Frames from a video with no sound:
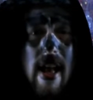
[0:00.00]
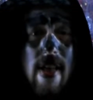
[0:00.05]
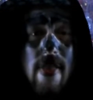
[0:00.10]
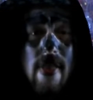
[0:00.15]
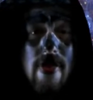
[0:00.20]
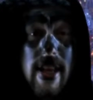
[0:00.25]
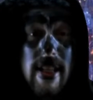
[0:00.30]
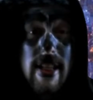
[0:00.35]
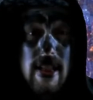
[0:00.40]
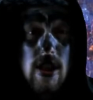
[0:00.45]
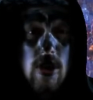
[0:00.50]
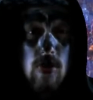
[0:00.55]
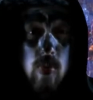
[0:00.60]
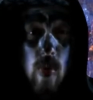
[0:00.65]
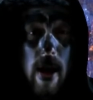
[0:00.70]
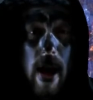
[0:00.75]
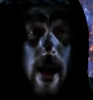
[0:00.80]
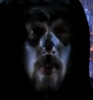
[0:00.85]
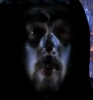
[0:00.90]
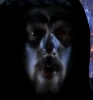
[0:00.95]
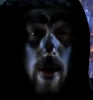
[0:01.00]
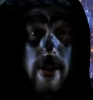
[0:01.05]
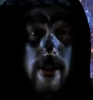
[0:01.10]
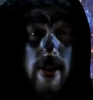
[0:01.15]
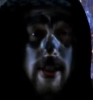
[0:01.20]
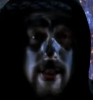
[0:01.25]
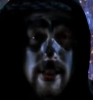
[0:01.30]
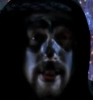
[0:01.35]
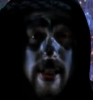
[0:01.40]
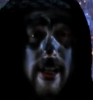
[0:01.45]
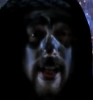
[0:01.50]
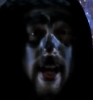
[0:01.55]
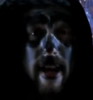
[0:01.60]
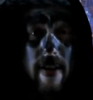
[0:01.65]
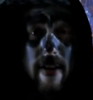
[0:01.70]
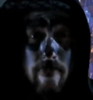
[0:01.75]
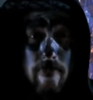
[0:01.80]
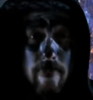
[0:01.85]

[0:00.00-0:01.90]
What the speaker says: This is what I want to see out of